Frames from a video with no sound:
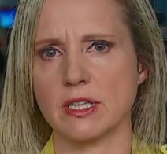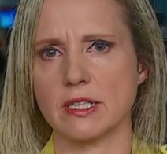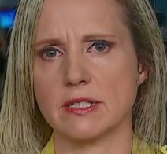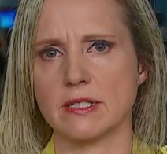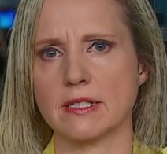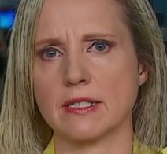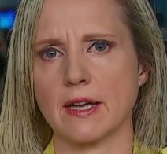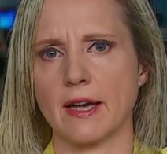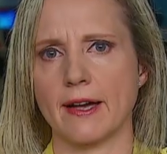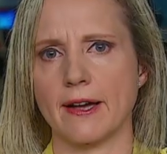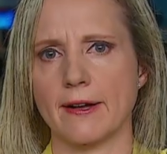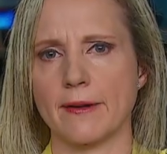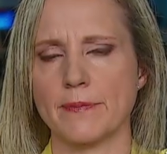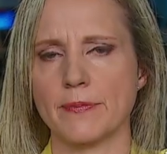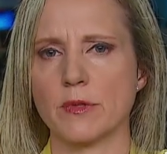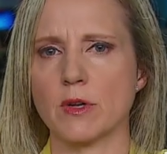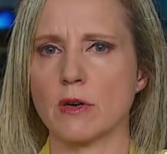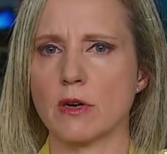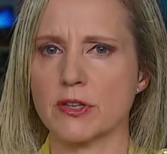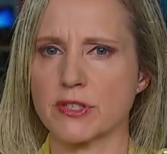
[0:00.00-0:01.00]
is, um,
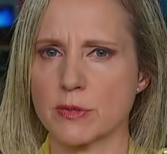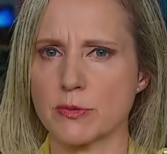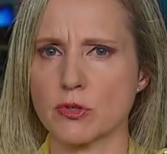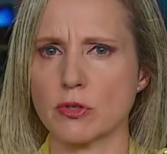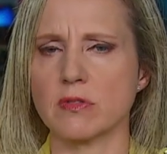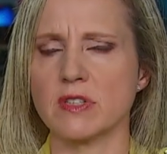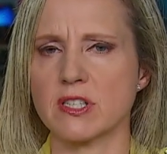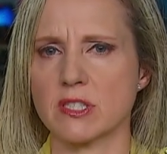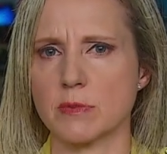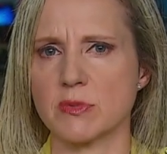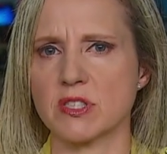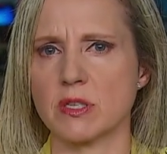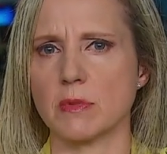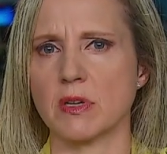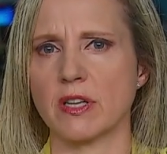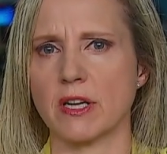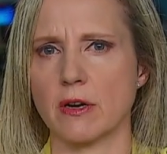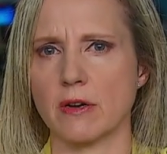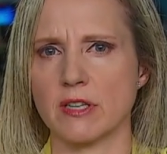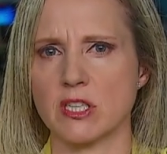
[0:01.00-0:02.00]
there are some, certainly some
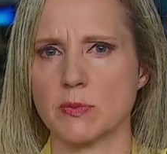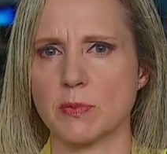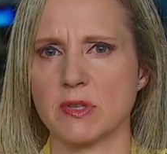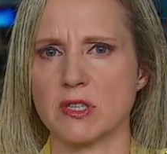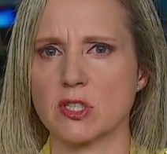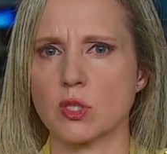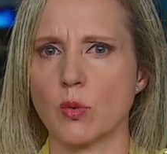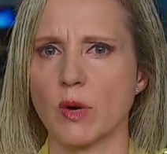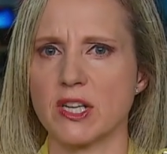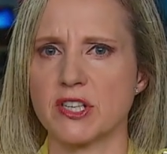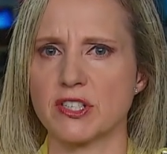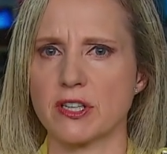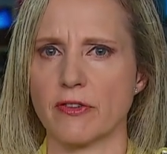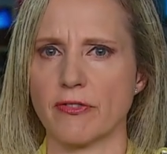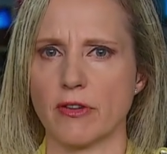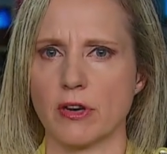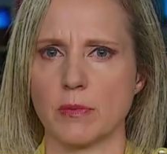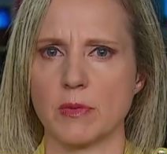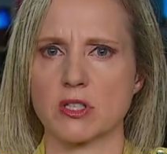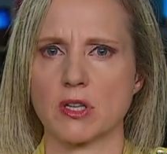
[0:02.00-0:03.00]
similarities, but it's quite
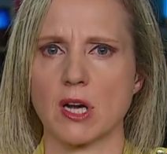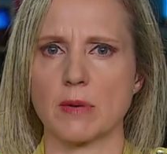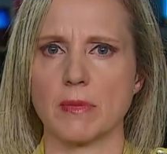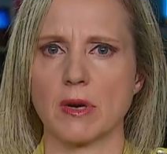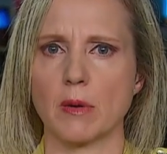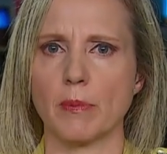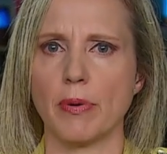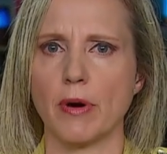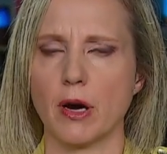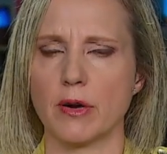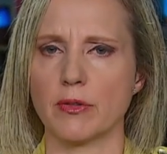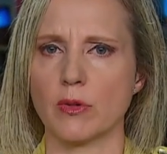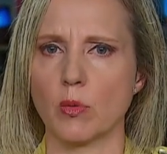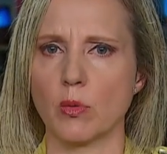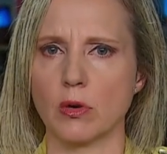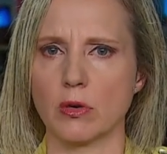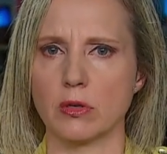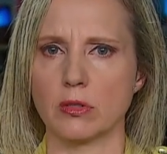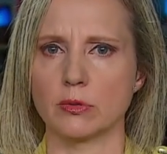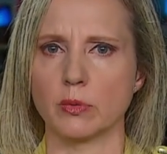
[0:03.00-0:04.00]
different. And we're talking about a part of the
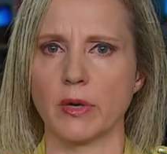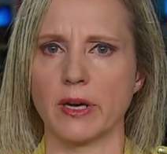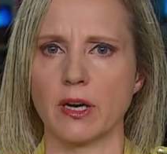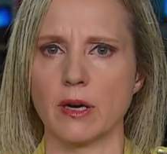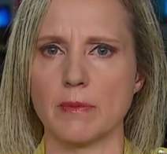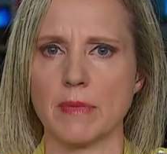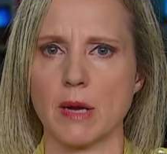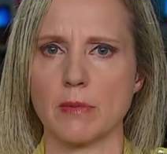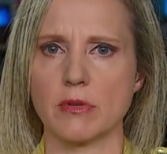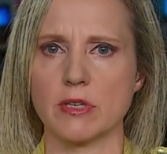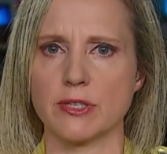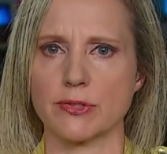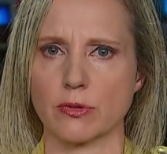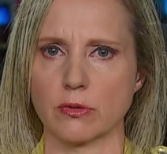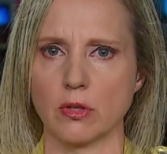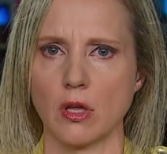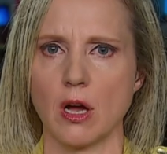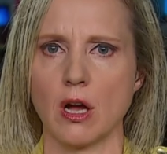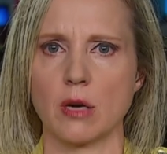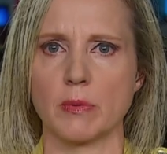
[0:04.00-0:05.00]
world where memories are
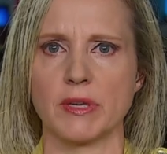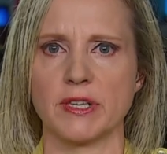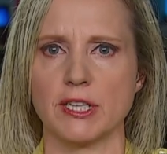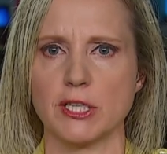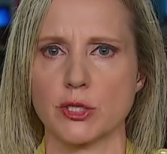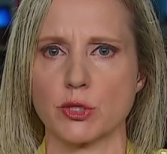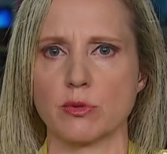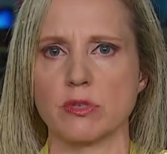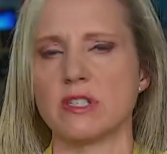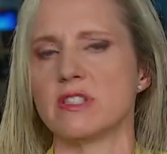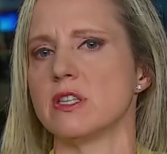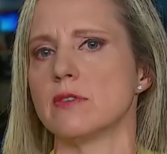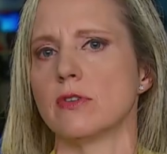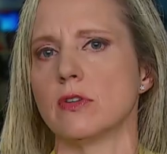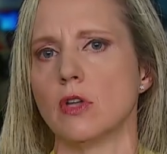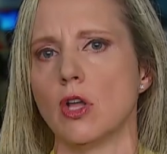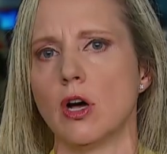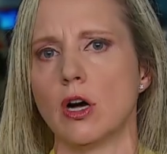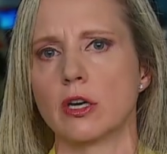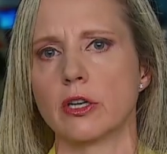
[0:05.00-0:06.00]
long, but history is
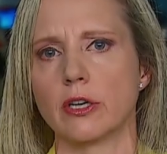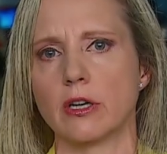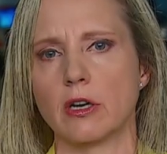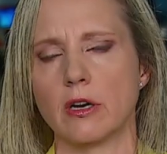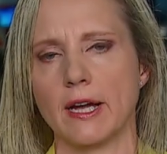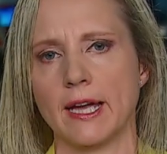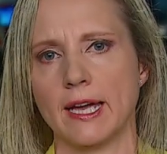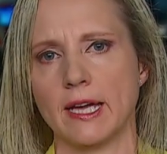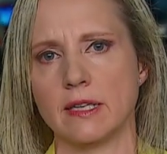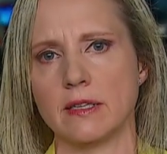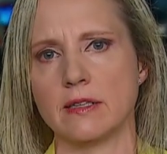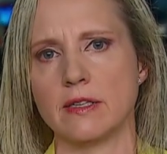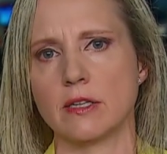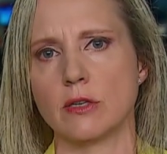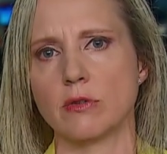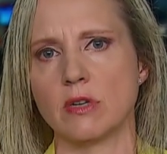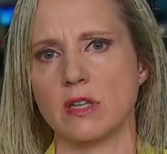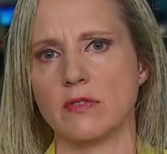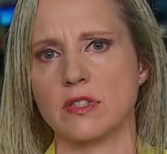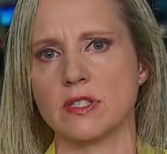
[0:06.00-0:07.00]
even longer. And the
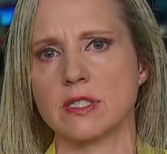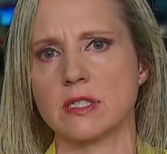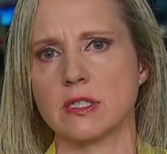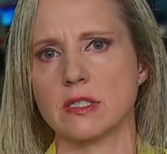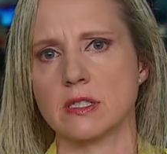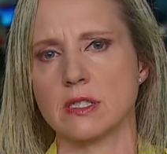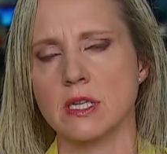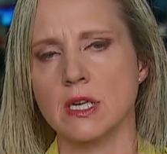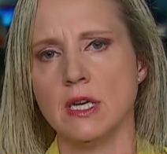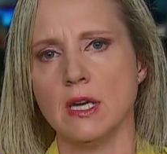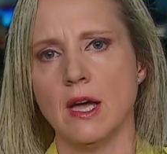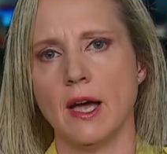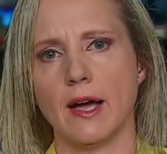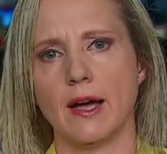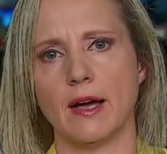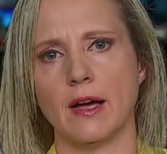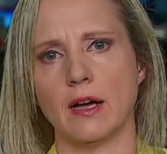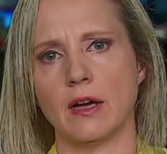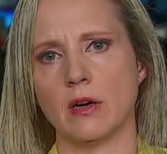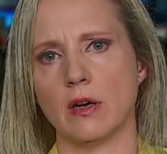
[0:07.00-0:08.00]
grievances
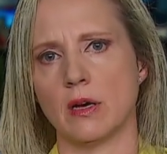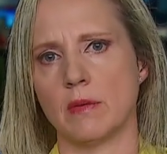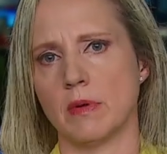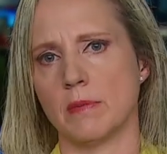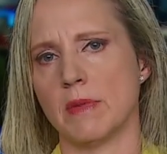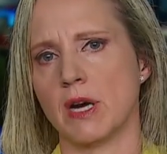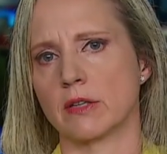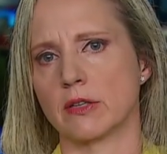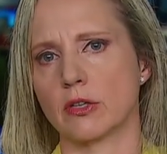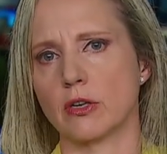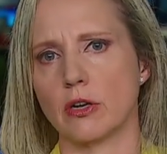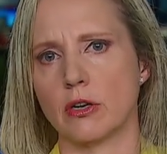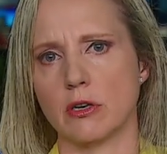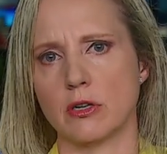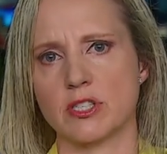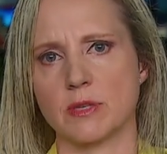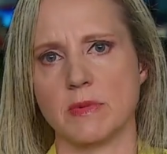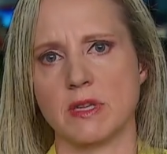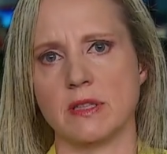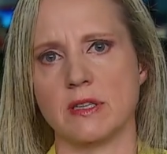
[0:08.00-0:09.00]
uh, among the
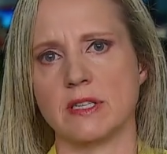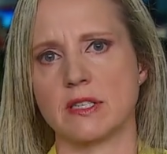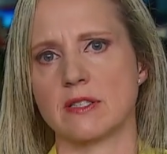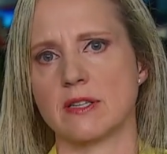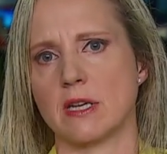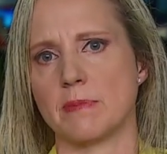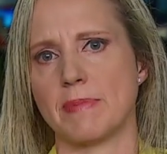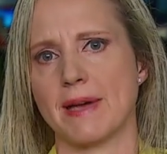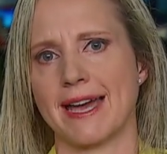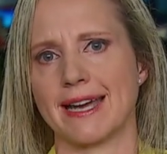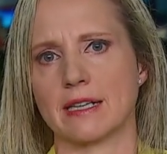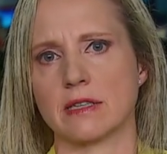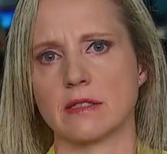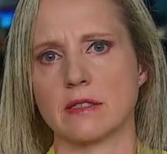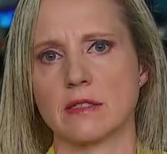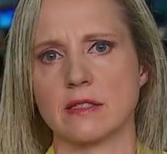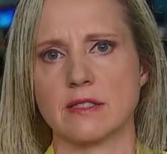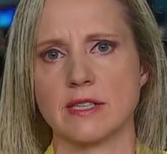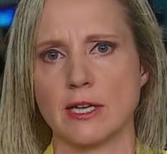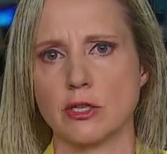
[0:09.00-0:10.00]
Kurds, I mean, these date back
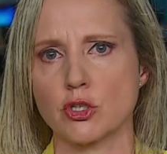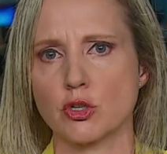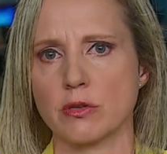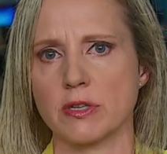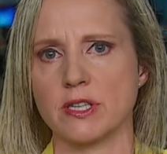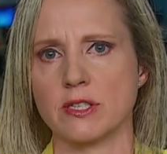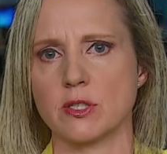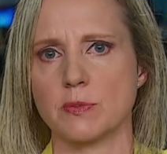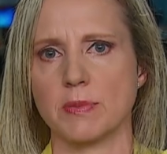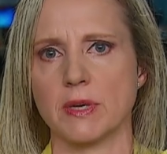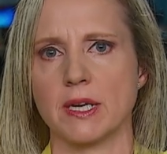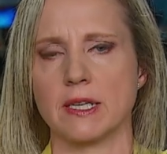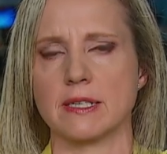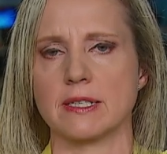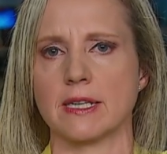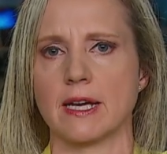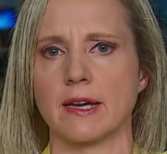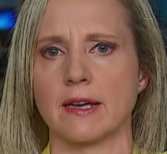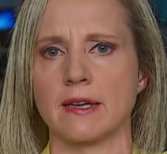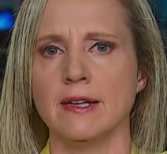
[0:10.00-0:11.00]
centuries,
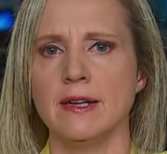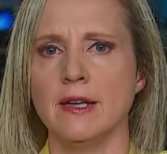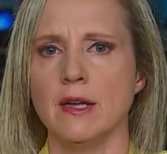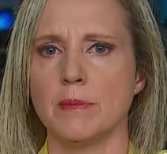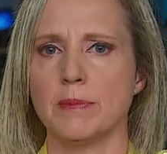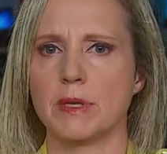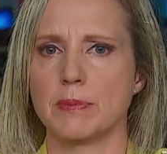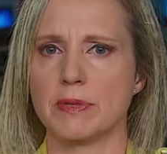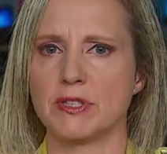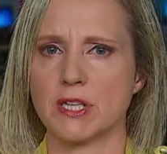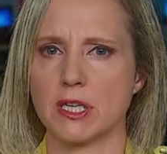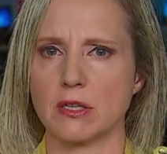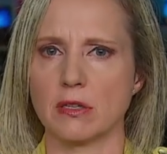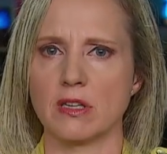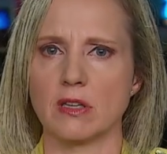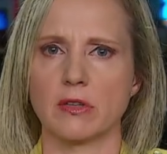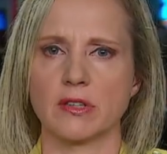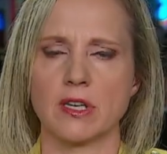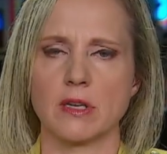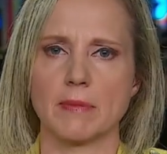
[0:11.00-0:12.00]
but, uh, but
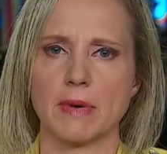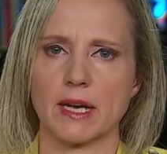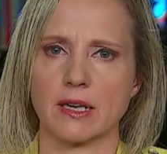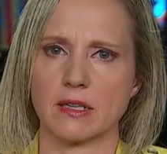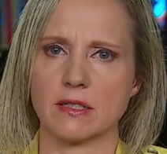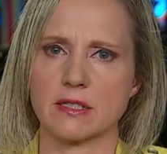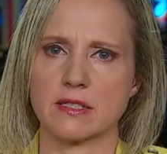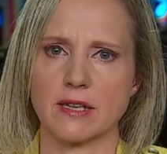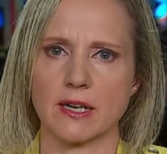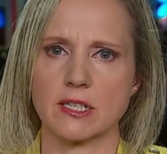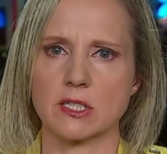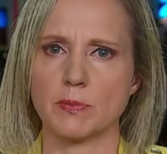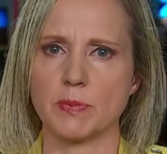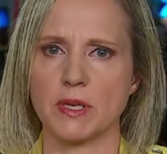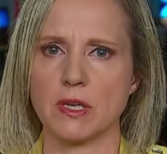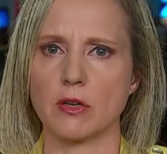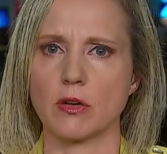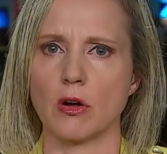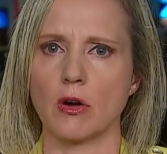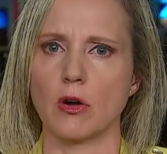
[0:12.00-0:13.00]
particularly looking back at
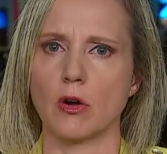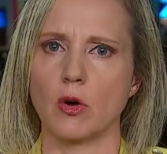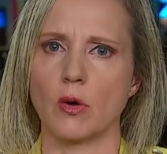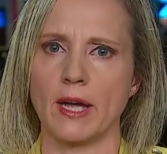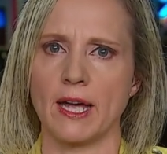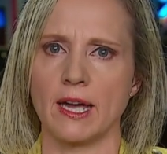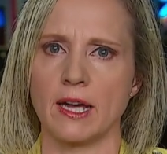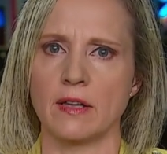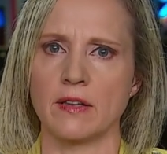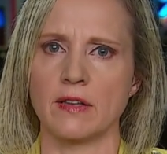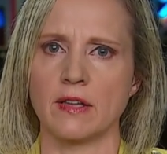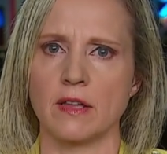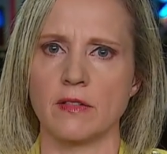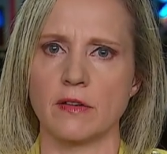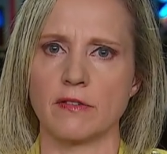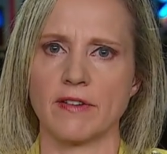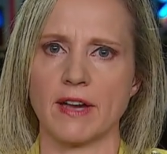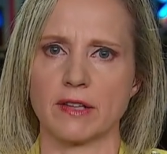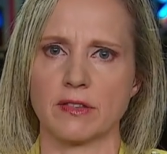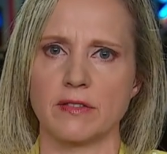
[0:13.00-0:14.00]
Sykes-Picot and, and
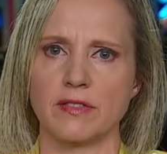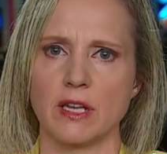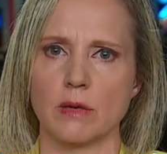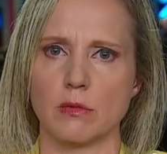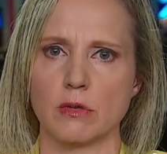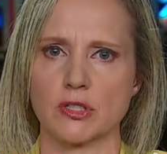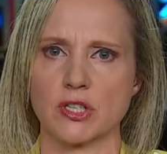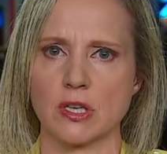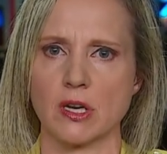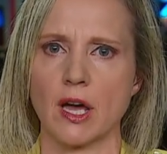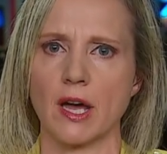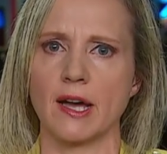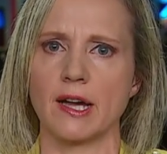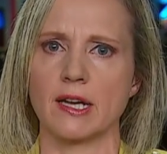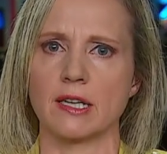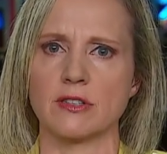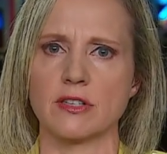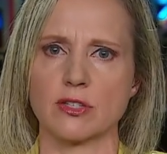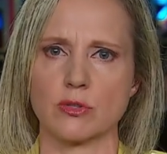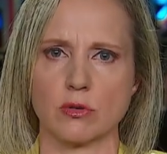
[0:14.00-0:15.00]
the fact that they were
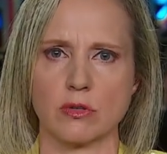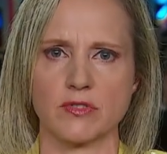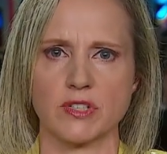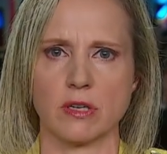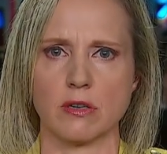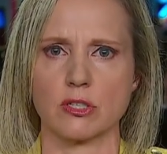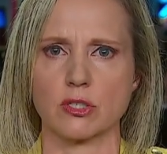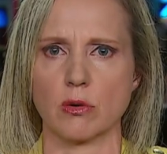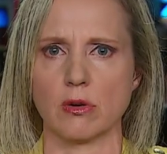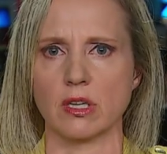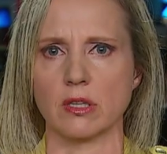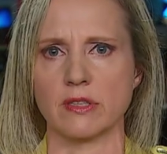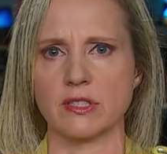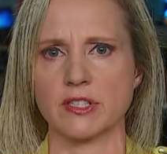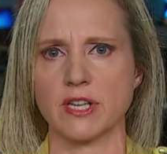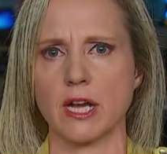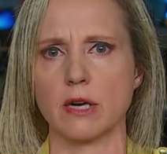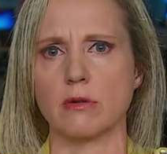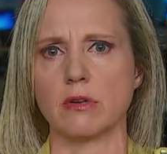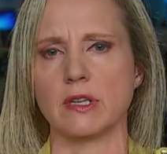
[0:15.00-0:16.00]
denied this sort of territorial
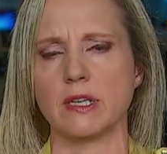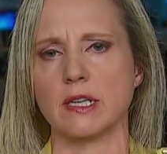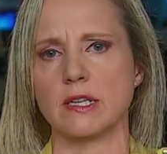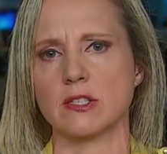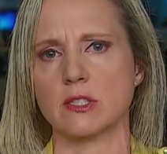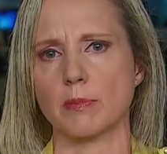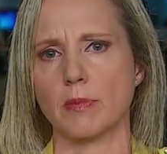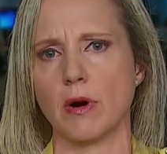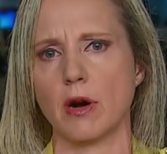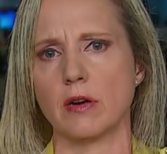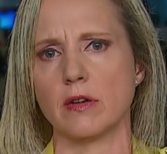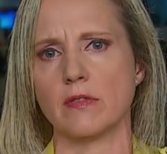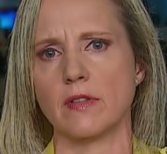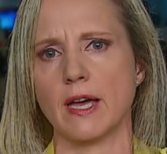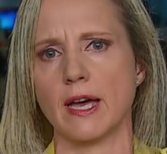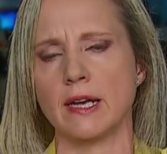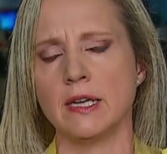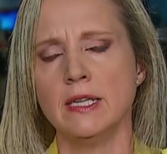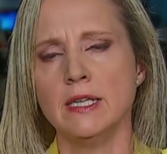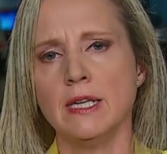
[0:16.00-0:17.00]
integrity is a part of
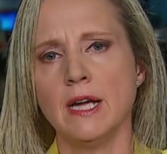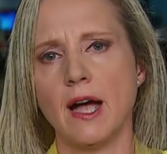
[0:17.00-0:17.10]
that.